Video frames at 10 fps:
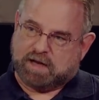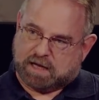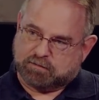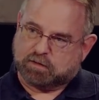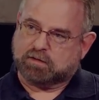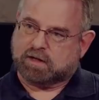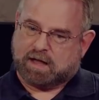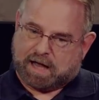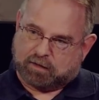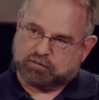David or
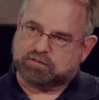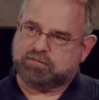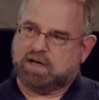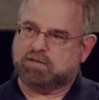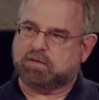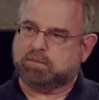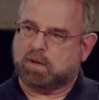the house of David,